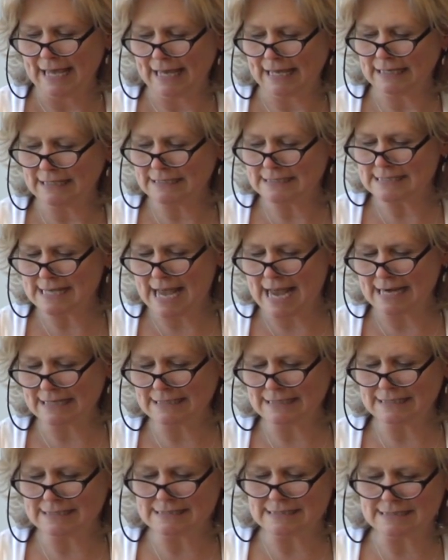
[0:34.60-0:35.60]
and as
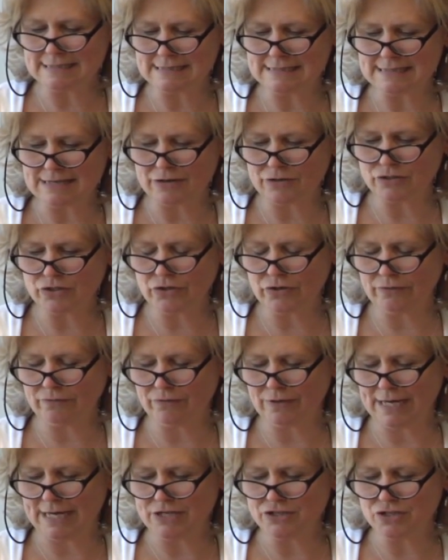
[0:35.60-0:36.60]
Acting Assistant Secretary
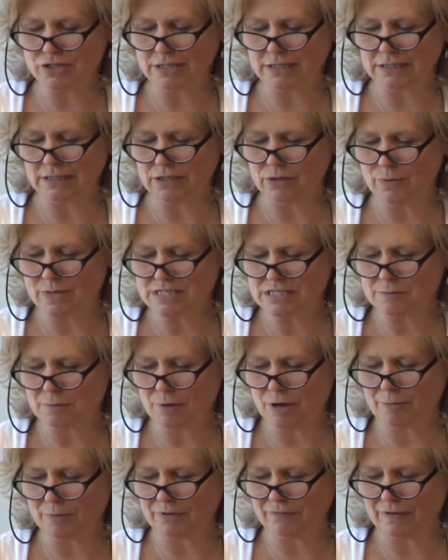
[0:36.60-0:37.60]
for Aging in the U.S.
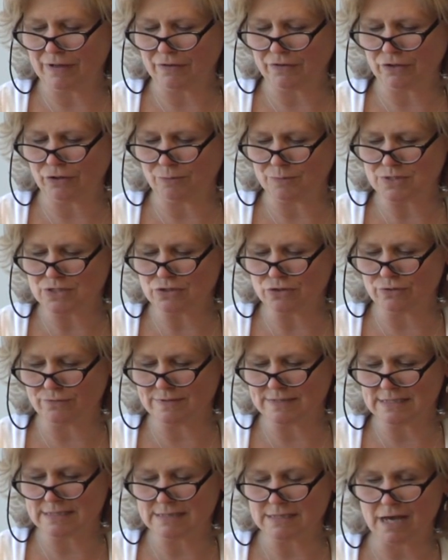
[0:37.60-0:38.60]
Department of Health and Human
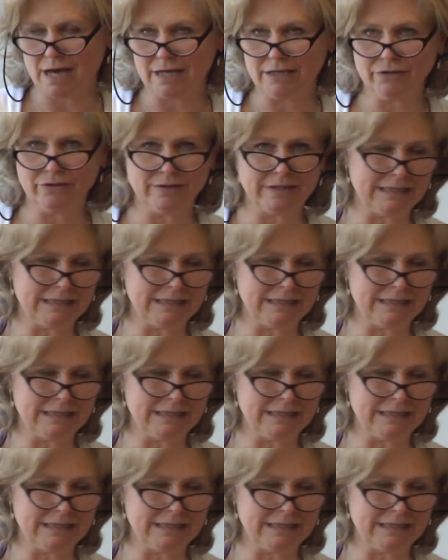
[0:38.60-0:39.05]
Services under